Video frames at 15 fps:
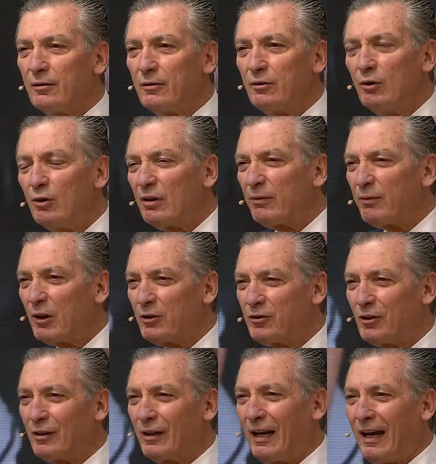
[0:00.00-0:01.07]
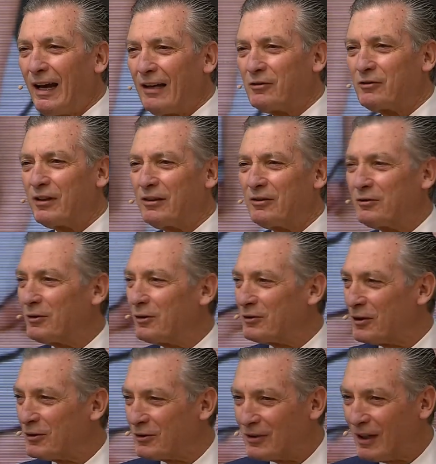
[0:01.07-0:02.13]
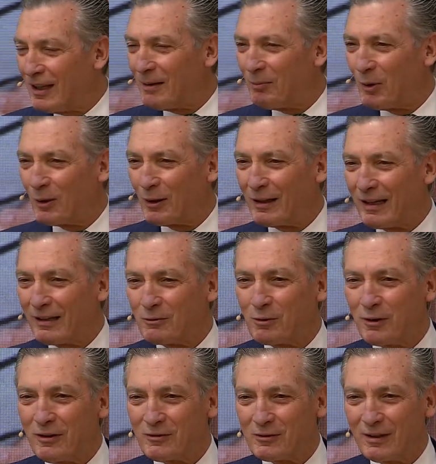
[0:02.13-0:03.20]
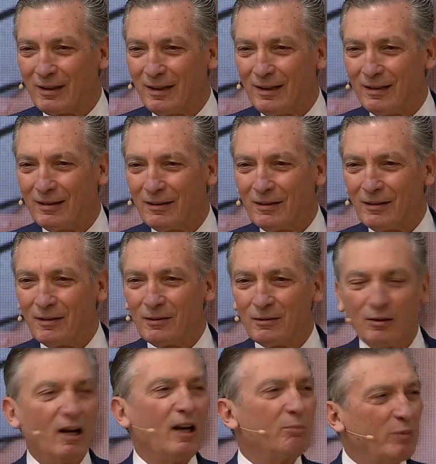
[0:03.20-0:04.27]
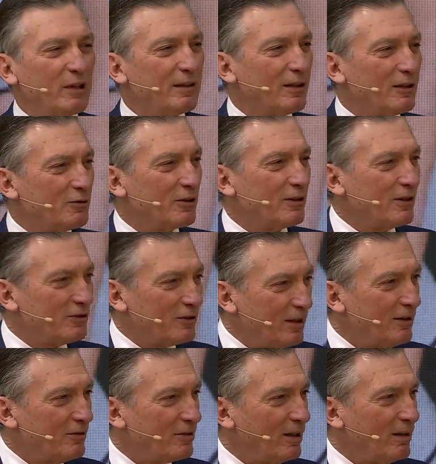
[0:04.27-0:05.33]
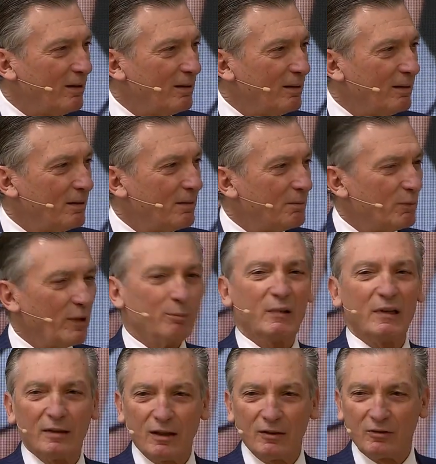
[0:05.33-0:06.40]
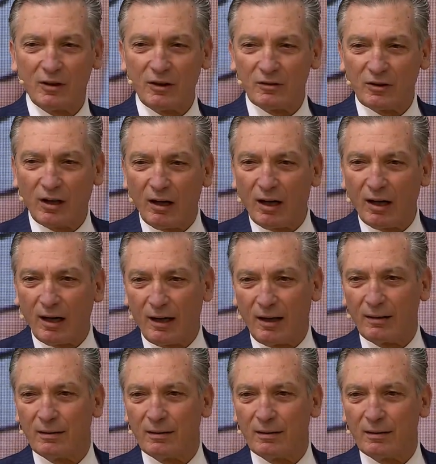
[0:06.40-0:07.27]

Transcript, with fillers: universal access to sustainable electricity, not because it is easy, but because it is hard.